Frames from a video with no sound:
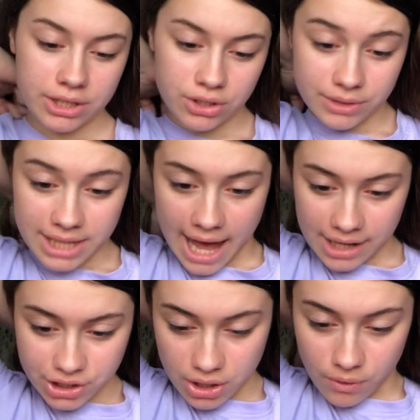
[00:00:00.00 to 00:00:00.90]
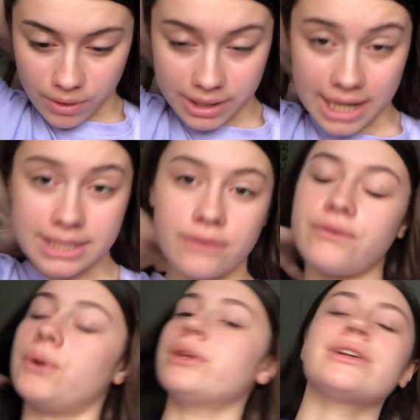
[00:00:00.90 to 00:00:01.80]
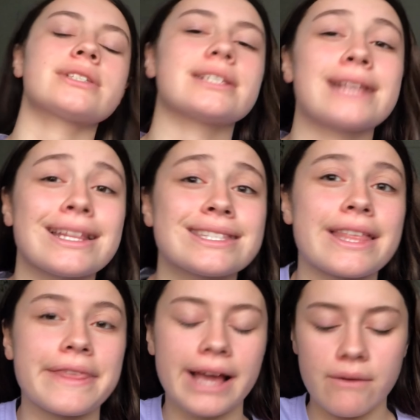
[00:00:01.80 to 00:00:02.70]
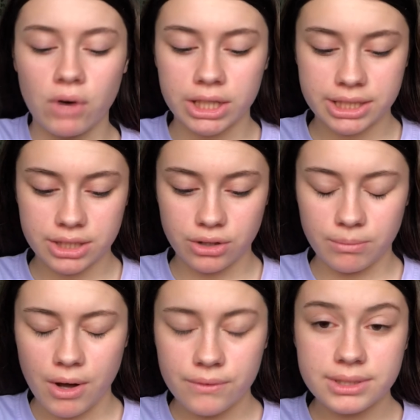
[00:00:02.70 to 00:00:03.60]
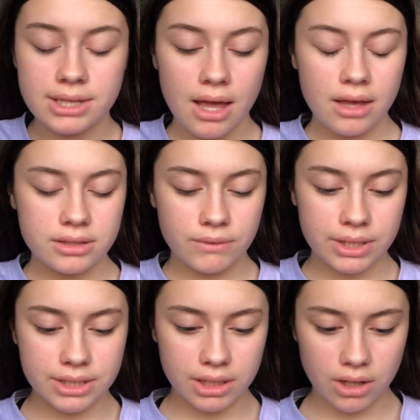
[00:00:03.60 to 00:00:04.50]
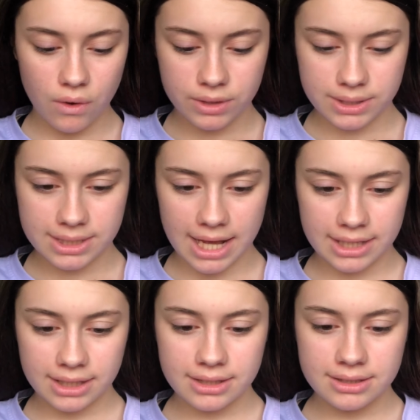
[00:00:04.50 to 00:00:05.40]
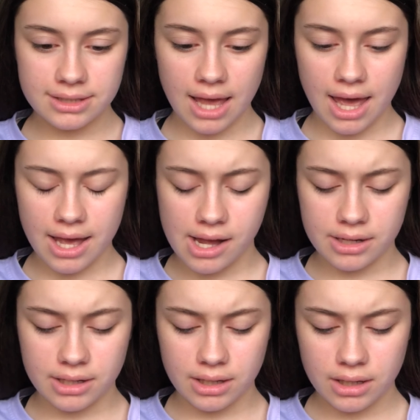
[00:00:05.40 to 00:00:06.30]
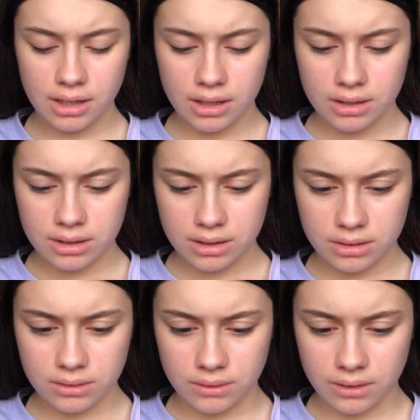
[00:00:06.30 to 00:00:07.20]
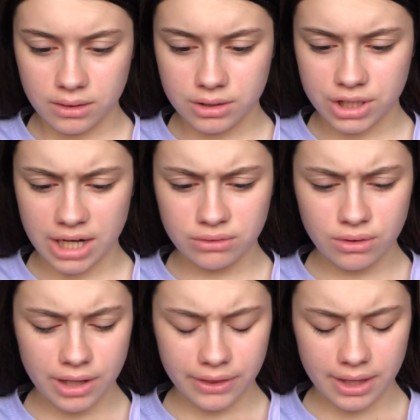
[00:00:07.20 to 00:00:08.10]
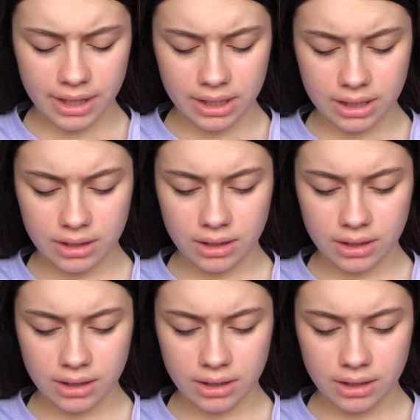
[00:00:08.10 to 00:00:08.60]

do is actually organize the folders because that's the thing I wanted to do most. So we're just gonna go into settings and general, I think.